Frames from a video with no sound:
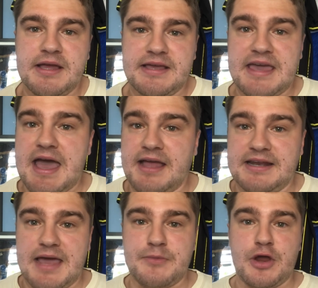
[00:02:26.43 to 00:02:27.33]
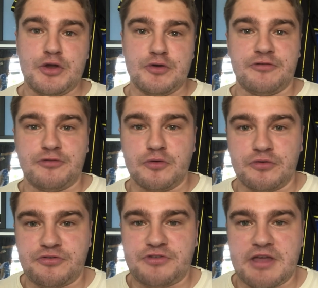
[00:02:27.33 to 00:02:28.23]
yeah, let me know your
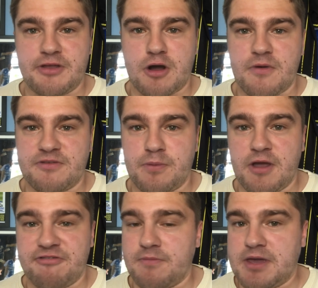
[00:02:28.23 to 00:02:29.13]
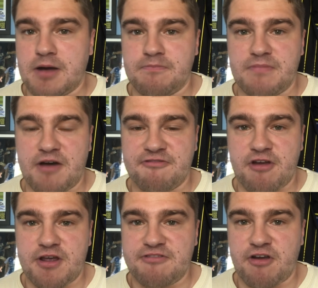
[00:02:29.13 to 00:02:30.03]
thoughts in the comments below. For me, I'm
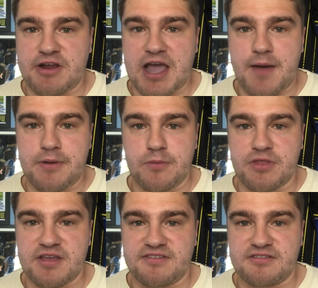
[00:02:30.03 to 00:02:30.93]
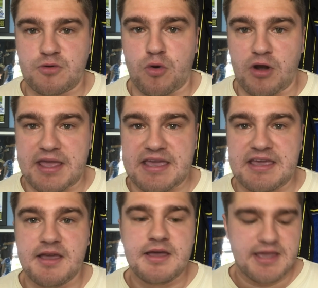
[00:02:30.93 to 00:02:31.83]
very, very happy with this.
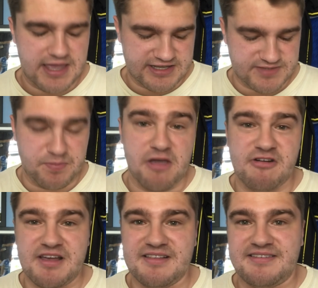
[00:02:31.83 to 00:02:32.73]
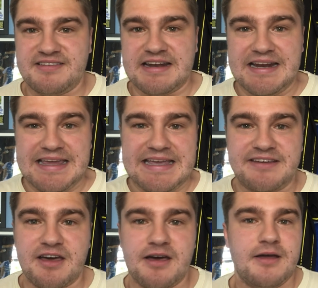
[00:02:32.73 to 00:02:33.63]
Quality, experience,
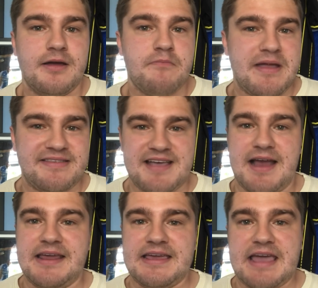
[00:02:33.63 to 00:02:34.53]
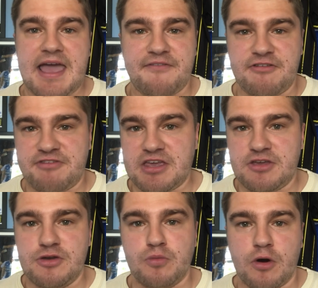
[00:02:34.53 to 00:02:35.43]
leader, mentality,
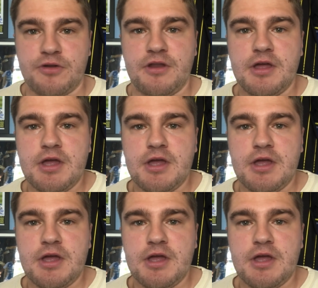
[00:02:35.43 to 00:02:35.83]
everything you want